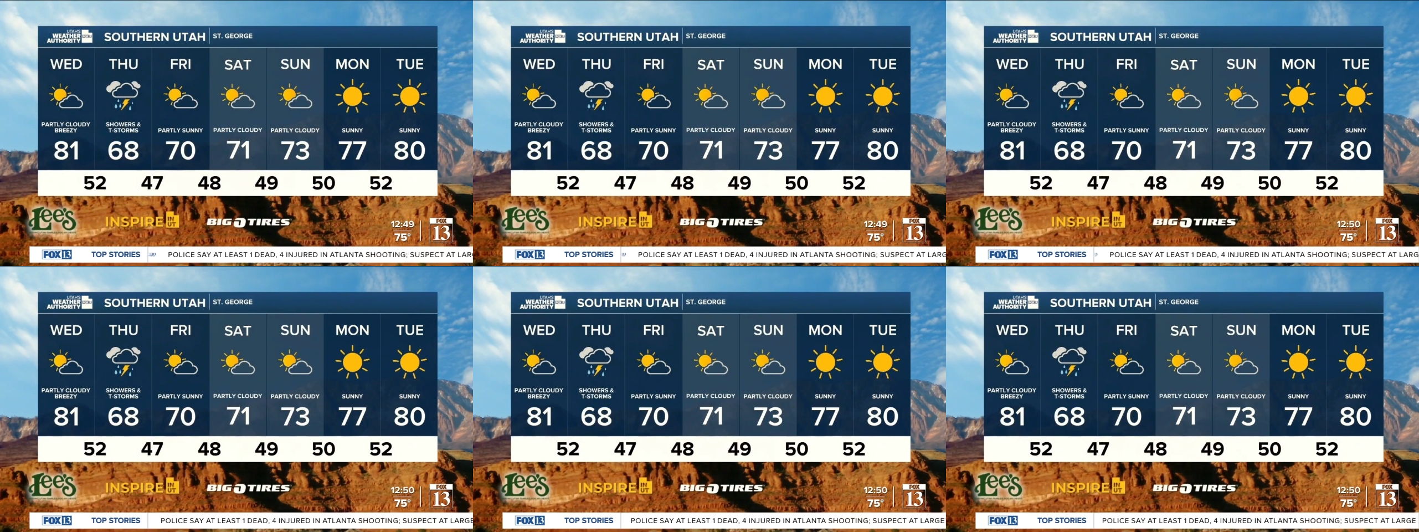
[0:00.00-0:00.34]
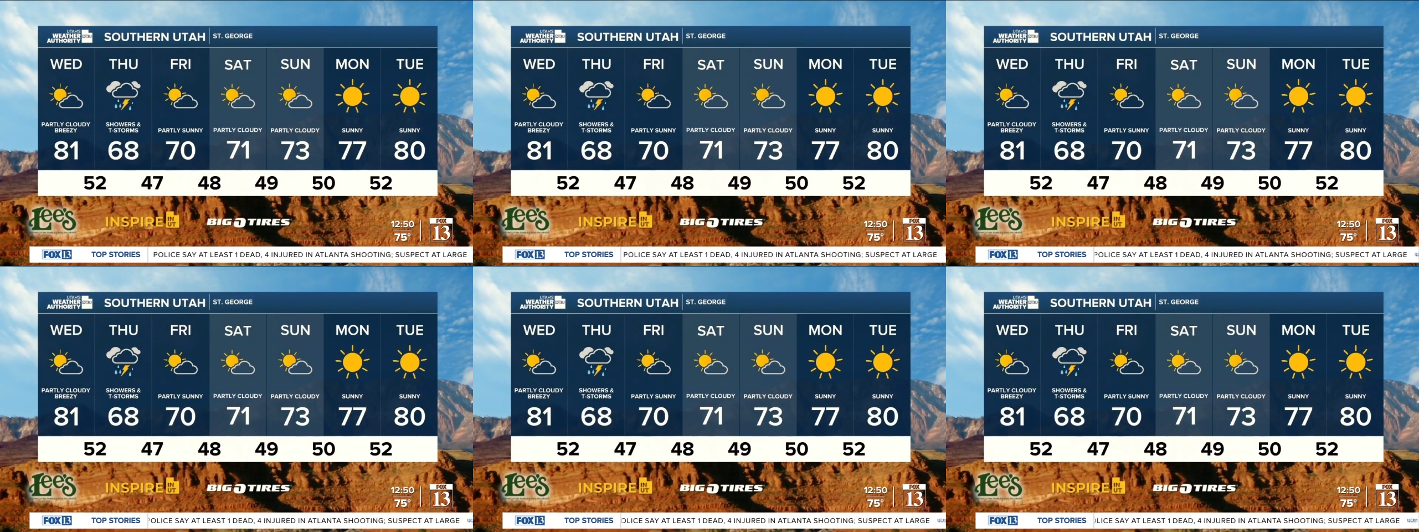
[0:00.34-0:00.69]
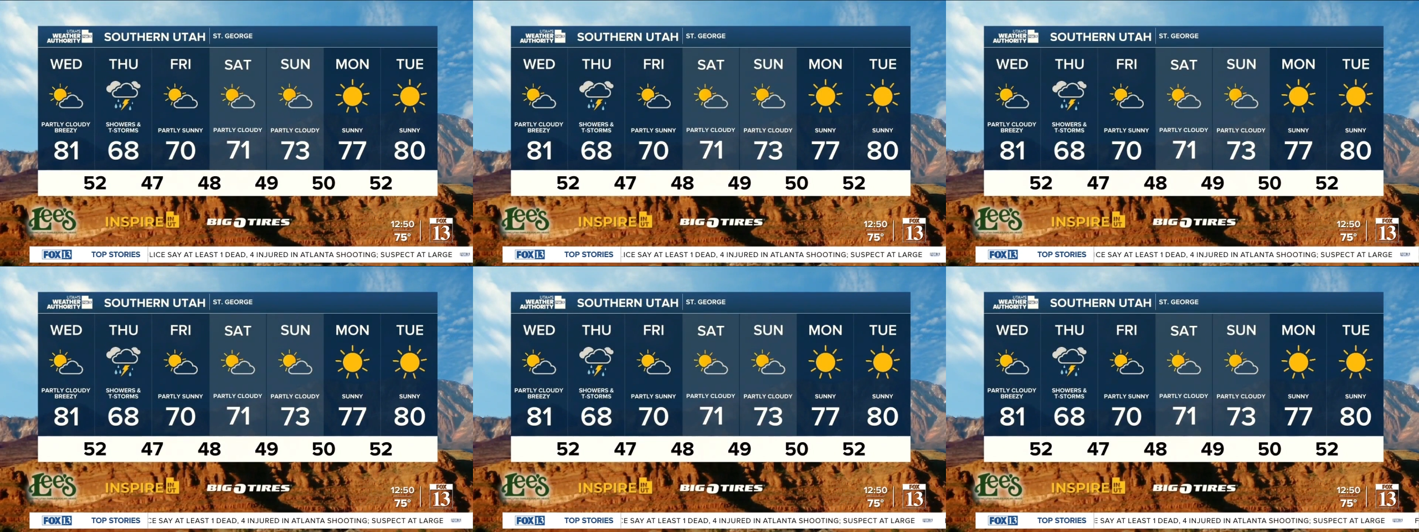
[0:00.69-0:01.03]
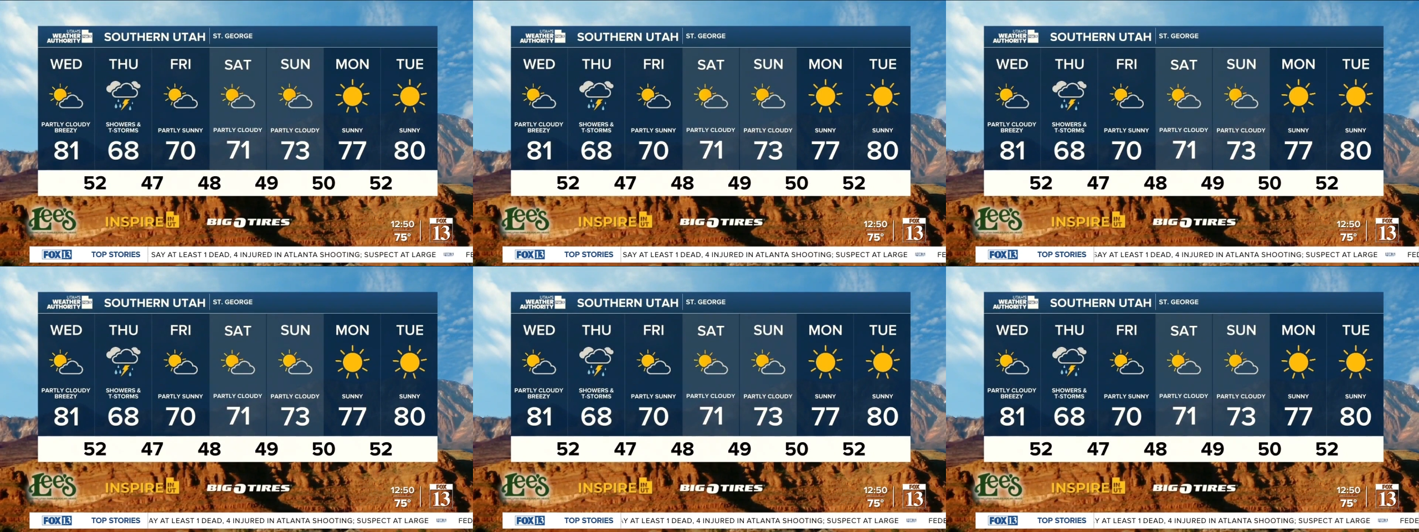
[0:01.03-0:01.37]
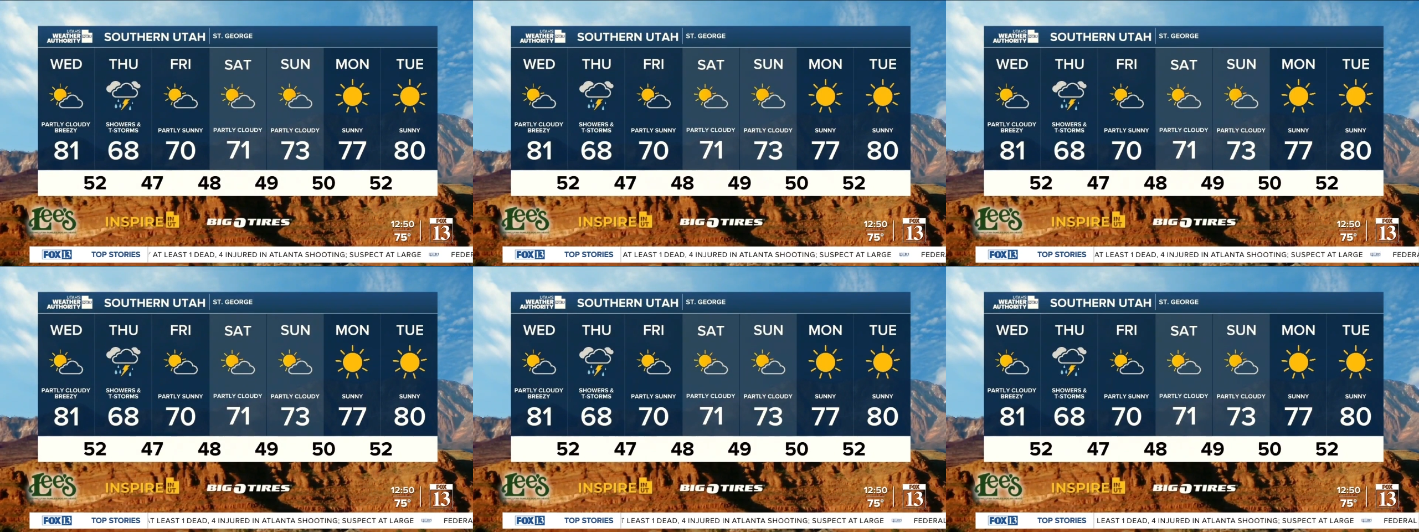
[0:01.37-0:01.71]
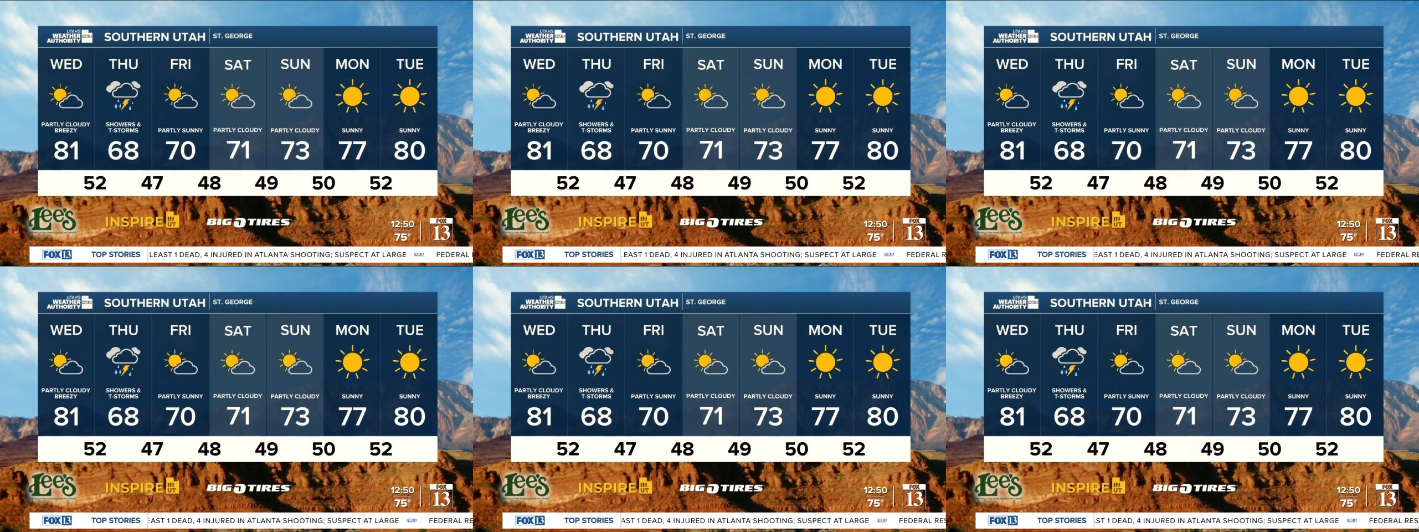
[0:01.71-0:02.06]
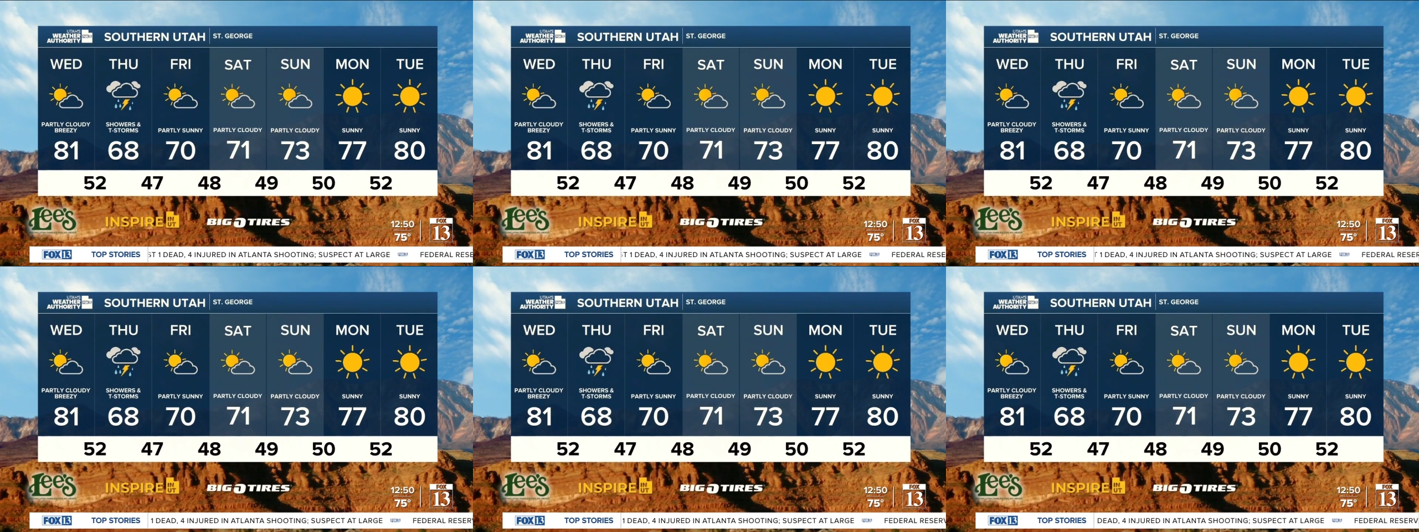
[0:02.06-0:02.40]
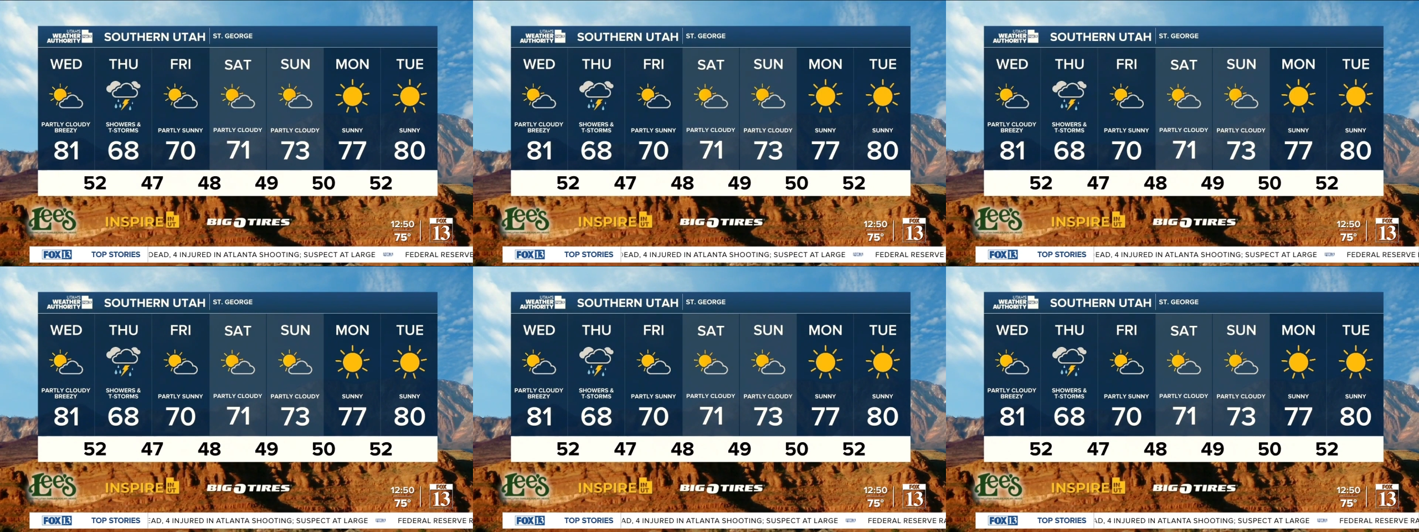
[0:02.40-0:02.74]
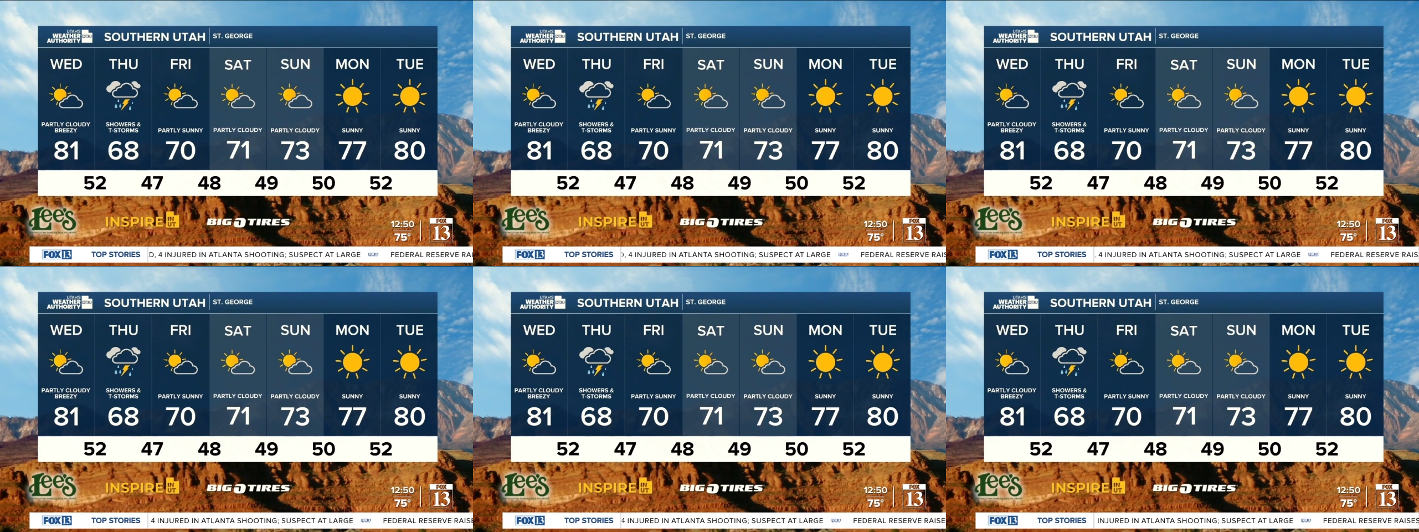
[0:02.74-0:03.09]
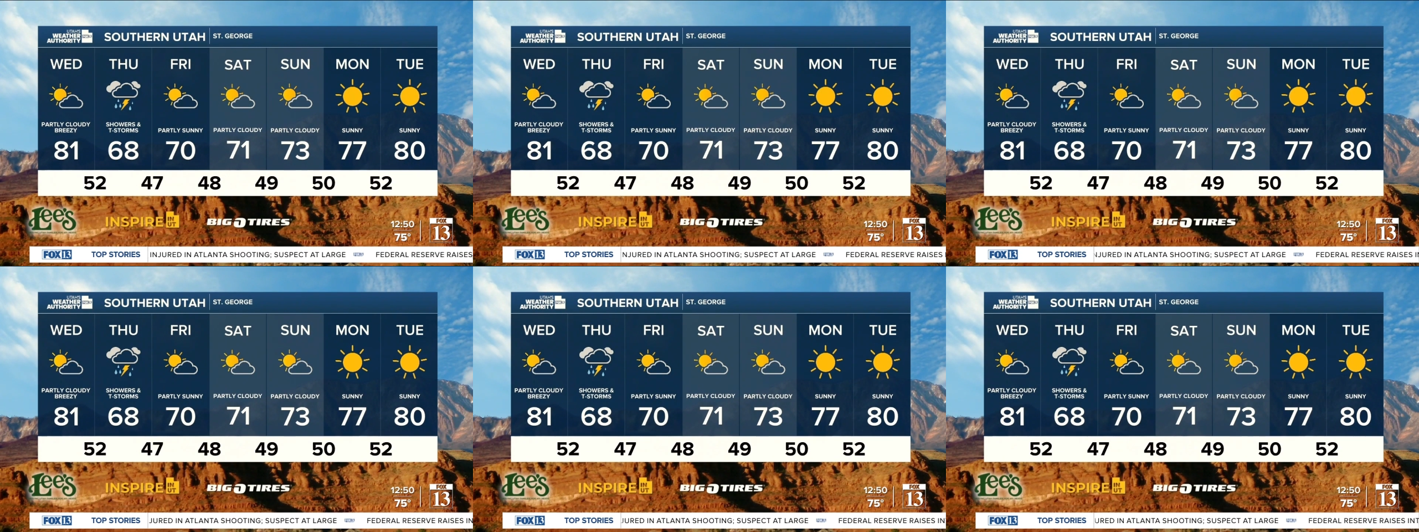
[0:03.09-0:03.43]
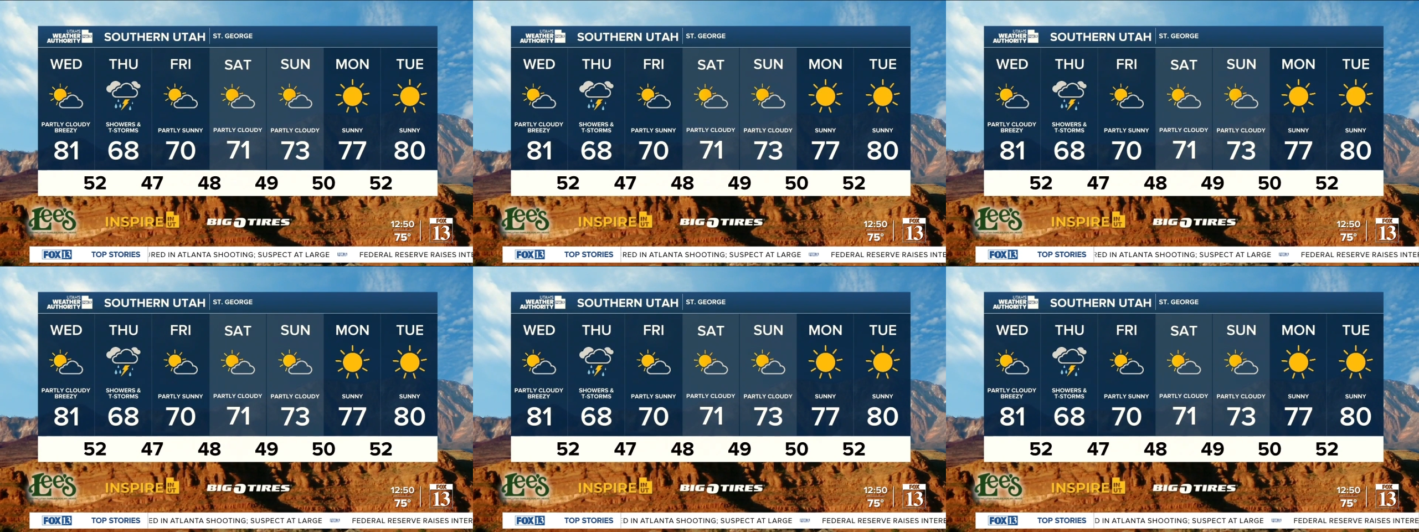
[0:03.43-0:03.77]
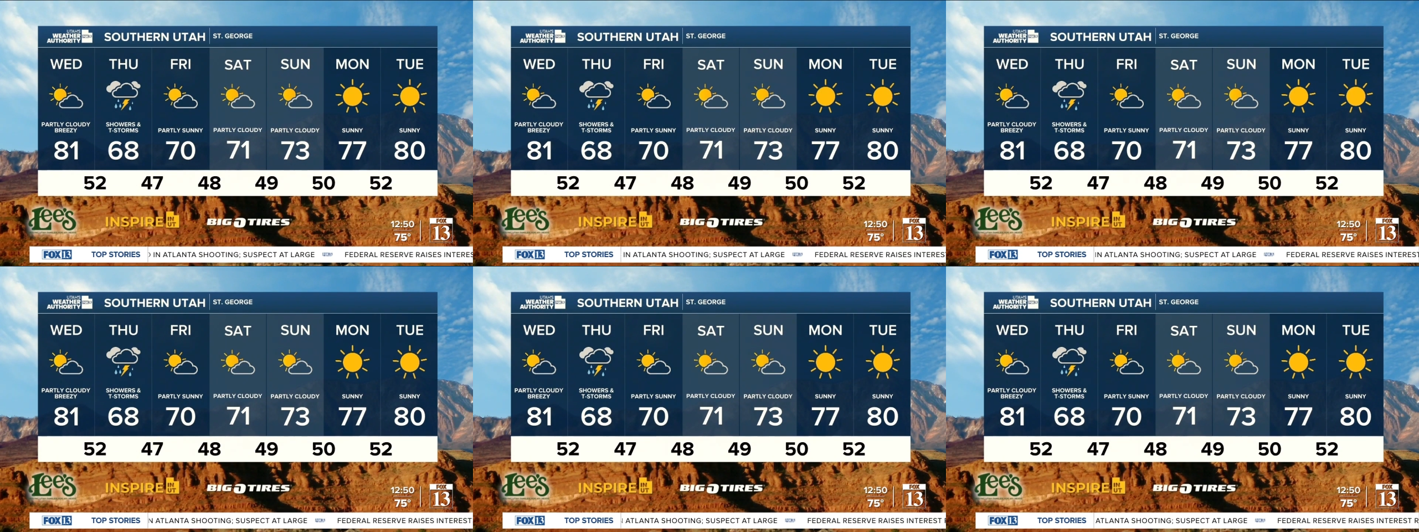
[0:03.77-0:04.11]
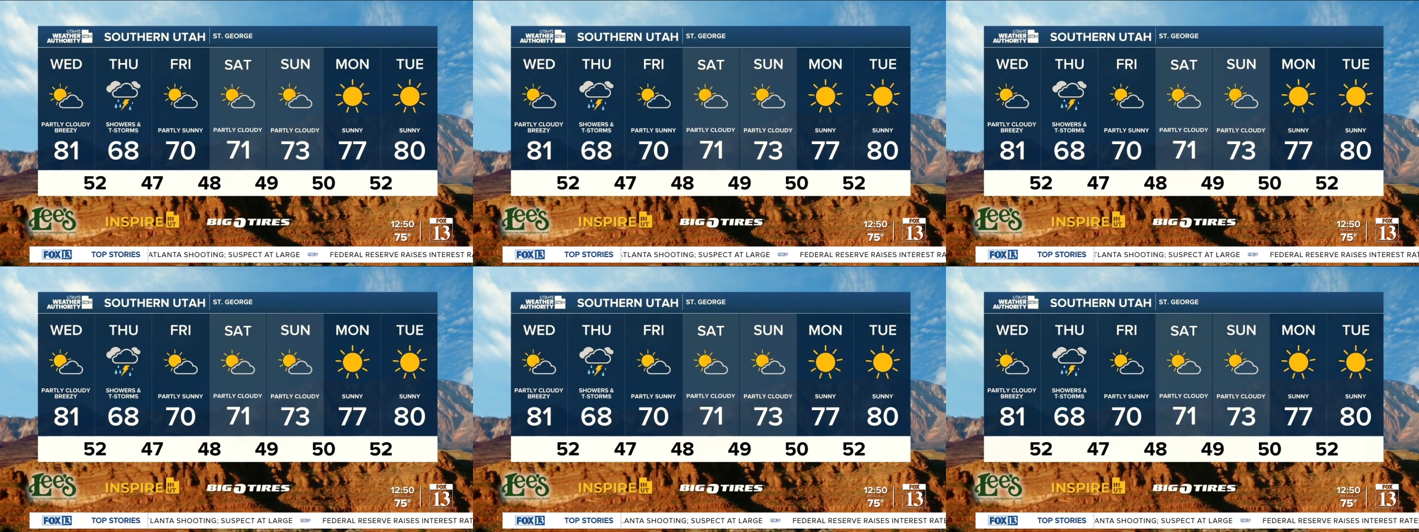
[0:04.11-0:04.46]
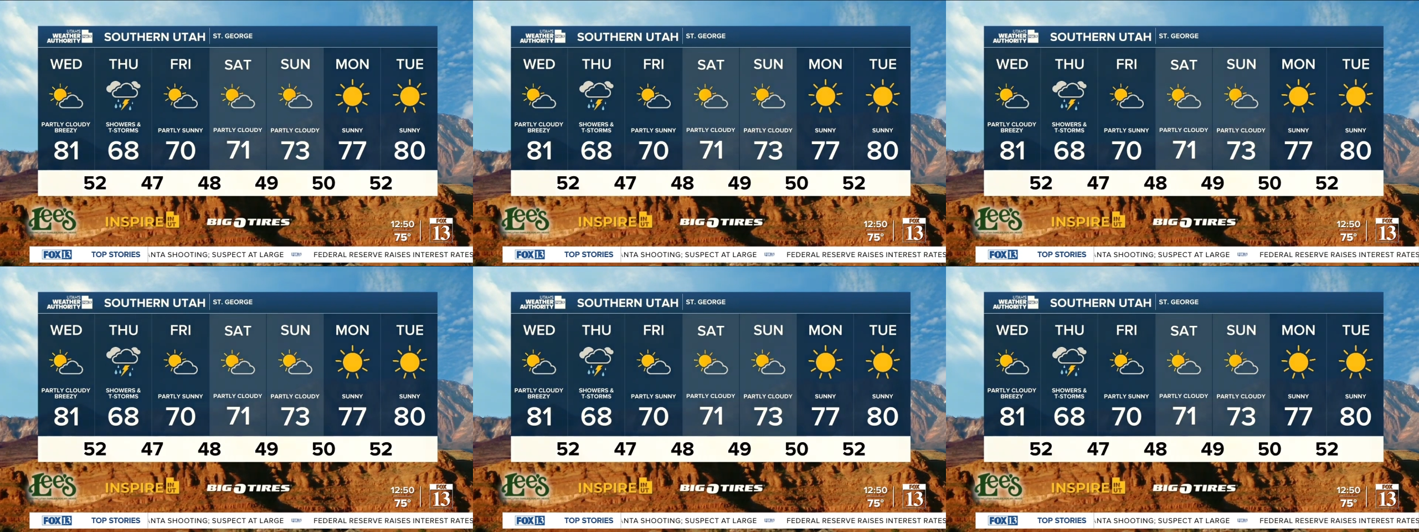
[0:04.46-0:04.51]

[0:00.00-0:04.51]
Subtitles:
Nobody's mouth can be seen.